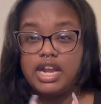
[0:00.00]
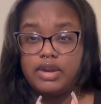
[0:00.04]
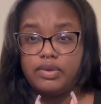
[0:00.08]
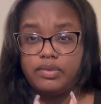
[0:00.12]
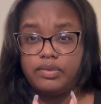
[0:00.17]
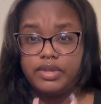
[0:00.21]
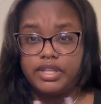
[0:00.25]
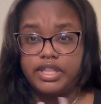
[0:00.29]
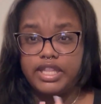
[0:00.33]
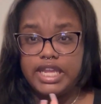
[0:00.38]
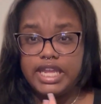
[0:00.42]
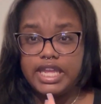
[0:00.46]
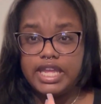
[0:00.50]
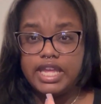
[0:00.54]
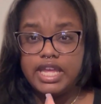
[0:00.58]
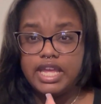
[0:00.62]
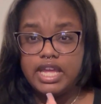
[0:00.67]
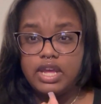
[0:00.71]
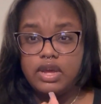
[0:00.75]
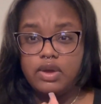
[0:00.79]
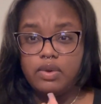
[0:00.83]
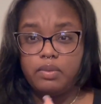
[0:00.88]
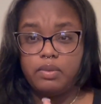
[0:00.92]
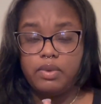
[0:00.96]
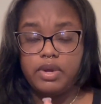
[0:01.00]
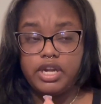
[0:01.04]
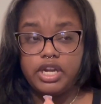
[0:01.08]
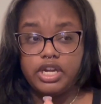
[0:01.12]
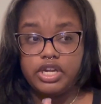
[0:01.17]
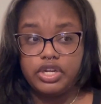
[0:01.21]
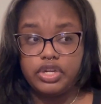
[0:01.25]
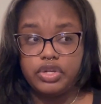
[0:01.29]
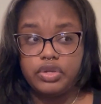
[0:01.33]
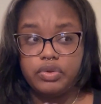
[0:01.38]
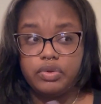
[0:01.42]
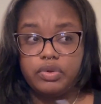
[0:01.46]
really want to
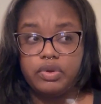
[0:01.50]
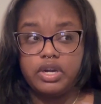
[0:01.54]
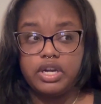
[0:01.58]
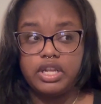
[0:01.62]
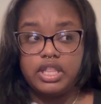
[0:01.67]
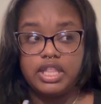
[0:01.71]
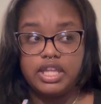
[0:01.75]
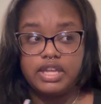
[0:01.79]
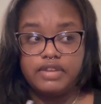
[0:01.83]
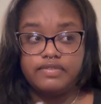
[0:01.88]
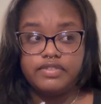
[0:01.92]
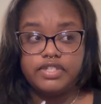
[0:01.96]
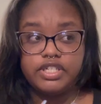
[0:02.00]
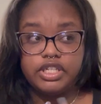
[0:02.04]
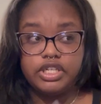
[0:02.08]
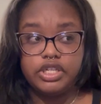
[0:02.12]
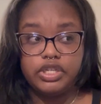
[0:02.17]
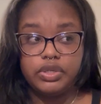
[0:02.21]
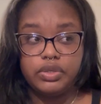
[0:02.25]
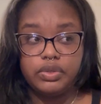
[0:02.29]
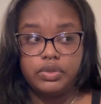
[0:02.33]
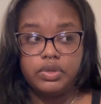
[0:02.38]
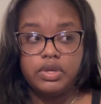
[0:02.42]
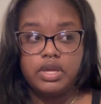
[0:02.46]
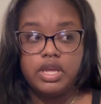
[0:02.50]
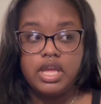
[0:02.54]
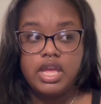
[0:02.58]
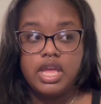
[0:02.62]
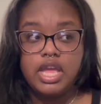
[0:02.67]
do or love to do.